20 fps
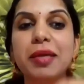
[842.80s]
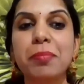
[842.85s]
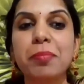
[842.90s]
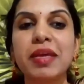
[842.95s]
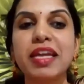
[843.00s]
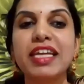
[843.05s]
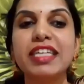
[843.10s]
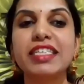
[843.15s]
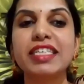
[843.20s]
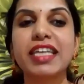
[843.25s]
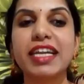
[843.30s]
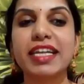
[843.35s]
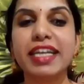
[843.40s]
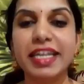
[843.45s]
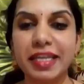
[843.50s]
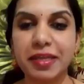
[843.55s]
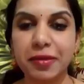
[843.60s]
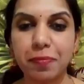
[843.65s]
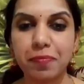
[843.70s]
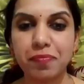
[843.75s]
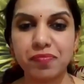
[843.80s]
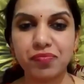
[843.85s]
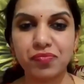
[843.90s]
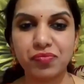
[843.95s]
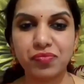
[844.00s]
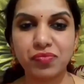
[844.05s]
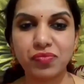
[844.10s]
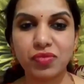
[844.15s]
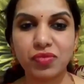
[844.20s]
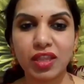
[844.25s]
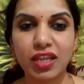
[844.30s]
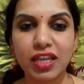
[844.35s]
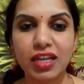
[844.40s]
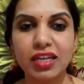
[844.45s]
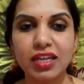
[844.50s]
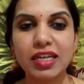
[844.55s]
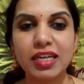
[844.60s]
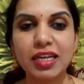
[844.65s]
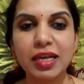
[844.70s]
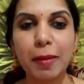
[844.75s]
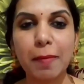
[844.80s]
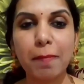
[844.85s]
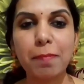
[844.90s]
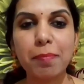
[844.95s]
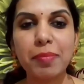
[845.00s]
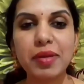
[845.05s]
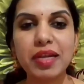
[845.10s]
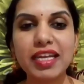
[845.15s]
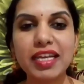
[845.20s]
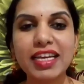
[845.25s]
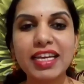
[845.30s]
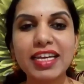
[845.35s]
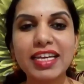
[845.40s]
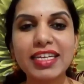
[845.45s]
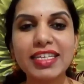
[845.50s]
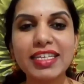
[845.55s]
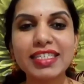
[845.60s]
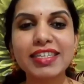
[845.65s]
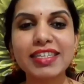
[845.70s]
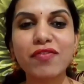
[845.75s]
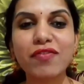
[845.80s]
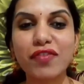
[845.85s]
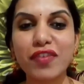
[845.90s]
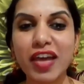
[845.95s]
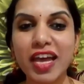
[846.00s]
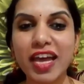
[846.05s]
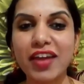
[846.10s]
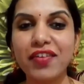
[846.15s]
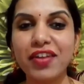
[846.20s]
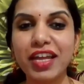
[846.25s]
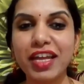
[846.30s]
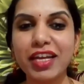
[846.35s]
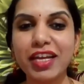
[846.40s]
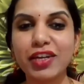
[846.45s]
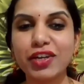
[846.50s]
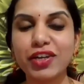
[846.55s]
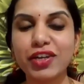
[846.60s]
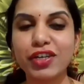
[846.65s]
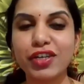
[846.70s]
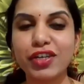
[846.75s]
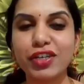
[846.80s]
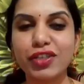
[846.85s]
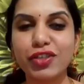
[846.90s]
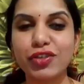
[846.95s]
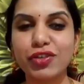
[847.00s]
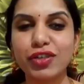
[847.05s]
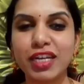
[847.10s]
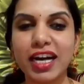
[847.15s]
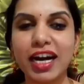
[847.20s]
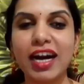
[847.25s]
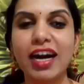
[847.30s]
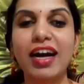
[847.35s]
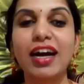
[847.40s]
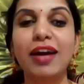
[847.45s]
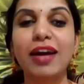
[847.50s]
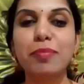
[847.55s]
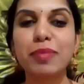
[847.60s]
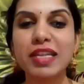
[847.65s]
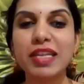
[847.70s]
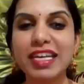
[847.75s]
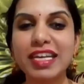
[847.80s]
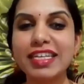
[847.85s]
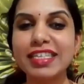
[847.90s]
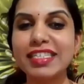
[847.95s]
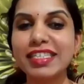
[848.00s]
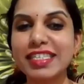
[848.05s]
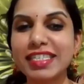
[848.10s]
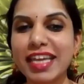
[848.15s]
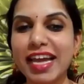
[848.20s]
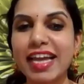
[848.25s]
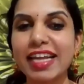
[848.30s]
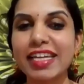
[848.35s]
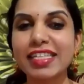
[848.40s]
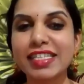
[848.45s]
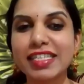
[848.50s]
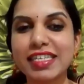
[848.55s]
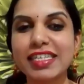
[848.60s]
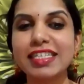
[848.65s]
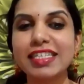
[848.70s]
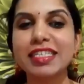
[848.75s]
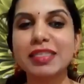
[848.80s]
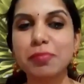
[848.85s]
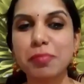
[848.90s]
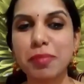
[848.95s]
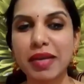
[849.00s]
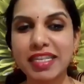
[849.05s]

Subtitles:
immediately. Please, very good, Durga. Please send this